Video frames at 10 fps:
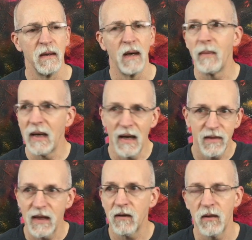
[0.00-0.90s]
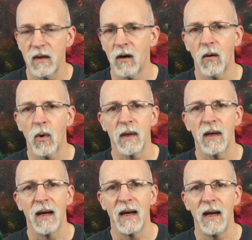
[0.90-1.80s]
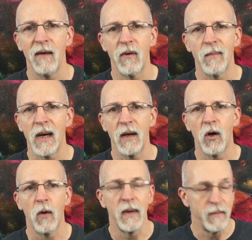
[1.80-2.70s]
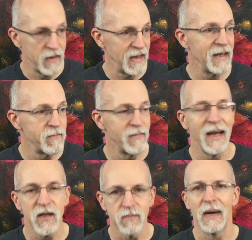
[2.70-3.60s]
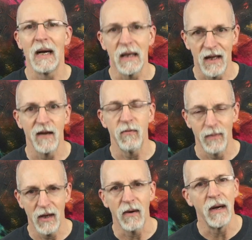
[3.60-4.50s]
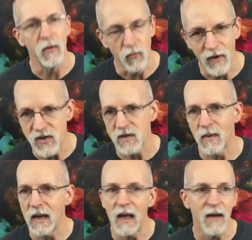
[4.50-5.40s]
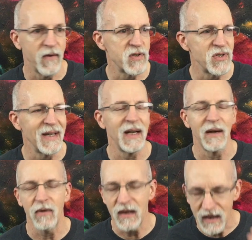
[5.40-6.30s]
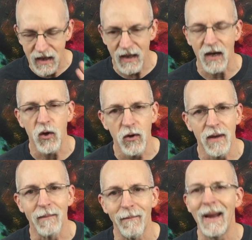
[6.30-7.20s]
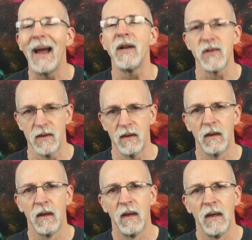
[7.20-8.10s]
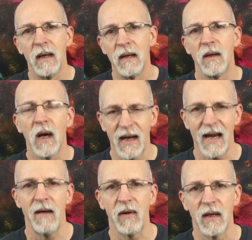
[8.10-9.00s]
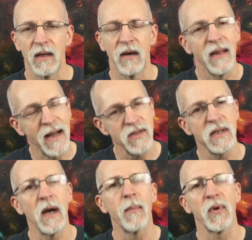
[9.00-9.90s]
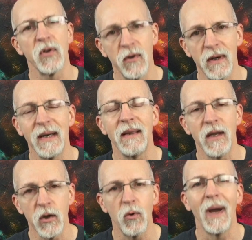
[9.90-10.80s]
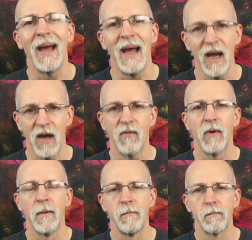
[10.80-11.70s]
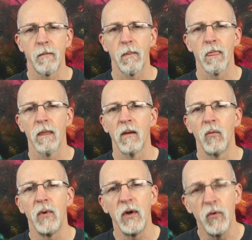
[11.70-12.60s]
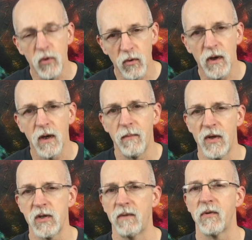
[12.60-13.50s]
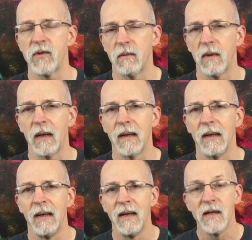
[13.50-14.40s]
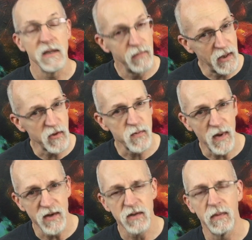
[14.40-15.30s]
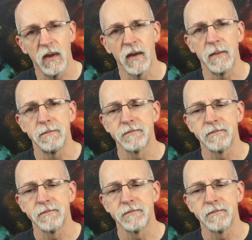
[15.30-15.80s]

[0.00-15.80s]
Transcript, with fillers: I mean, I think of the artwork that I have in my home, I mean, it makes my life better. It enriches my life. I see it every day, and I couldn't imagine not having it there. That's the opportunity that you have when you do a commission for somebody. It's a big responsibility,